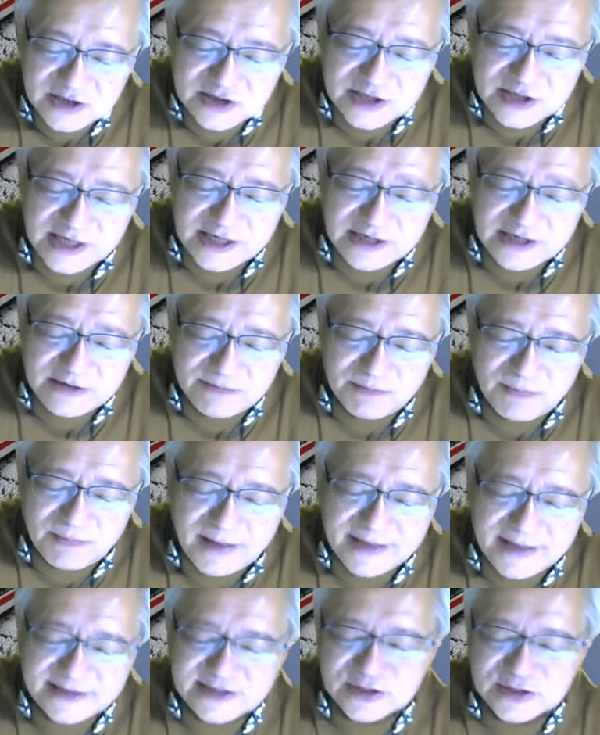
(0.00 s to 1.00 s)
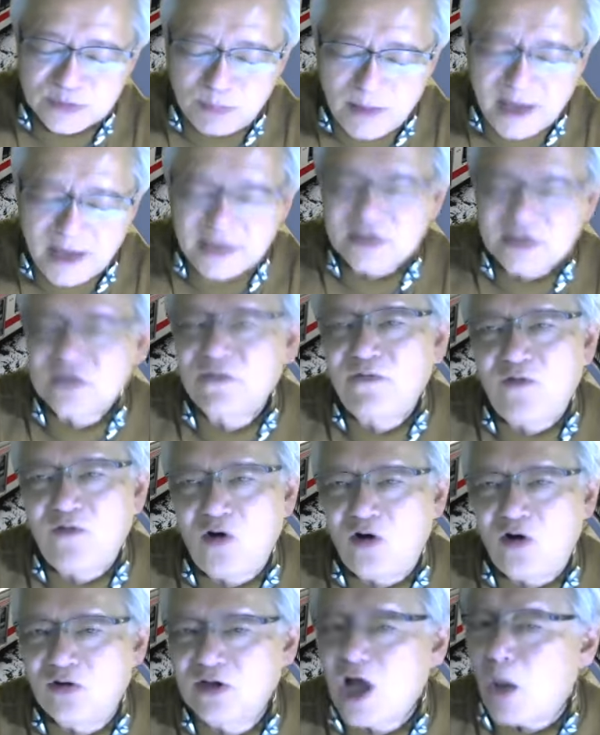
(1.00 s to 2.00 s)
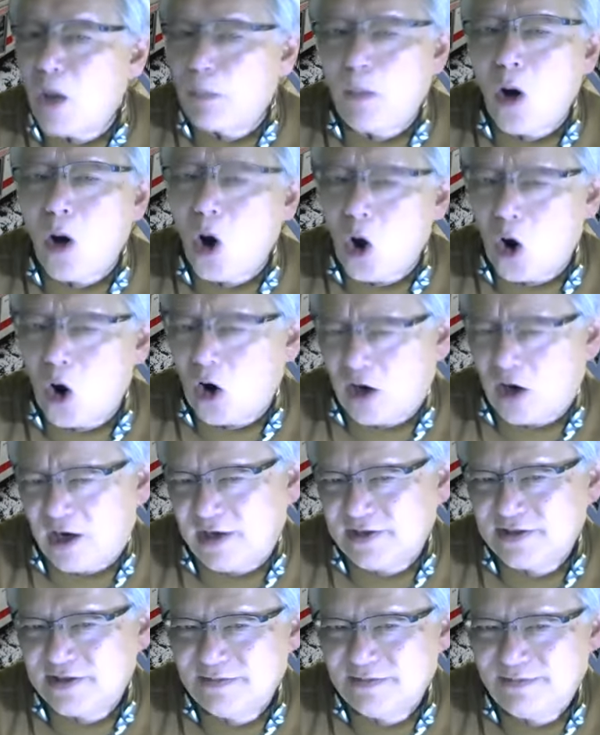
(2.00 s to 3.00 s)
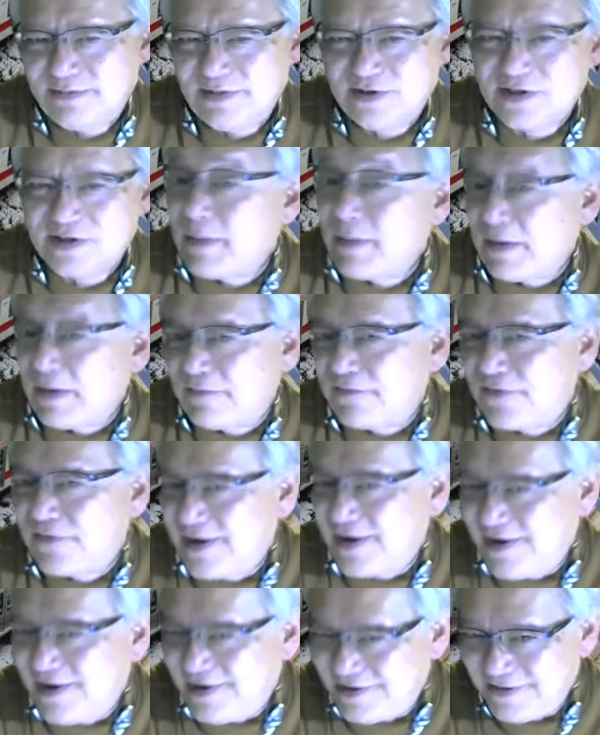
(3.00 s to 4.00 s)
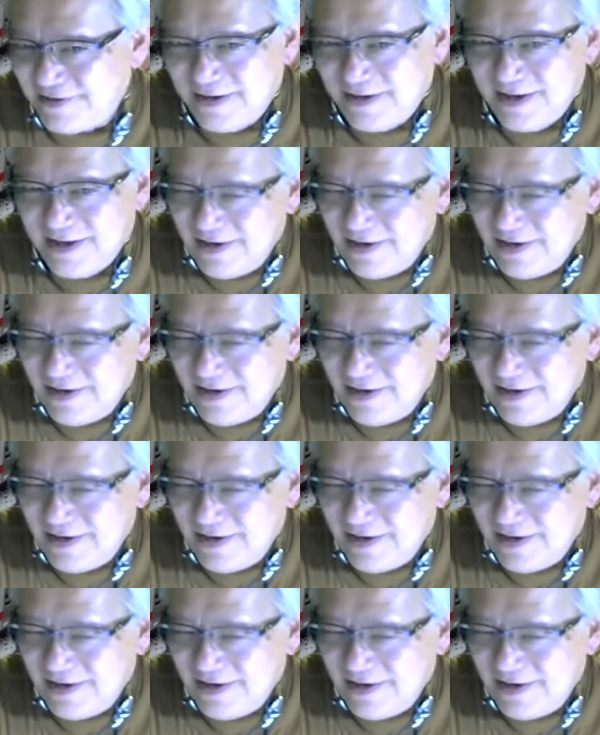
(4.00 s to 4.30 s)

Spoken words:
taking my smartphone apart because I'm afraid.